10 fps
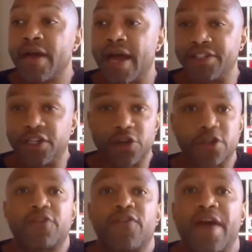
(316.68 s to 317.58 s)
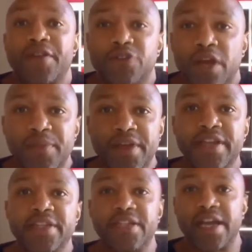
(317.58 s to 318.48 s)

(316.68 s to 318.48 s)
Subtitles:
as you learn to fly the trapeze,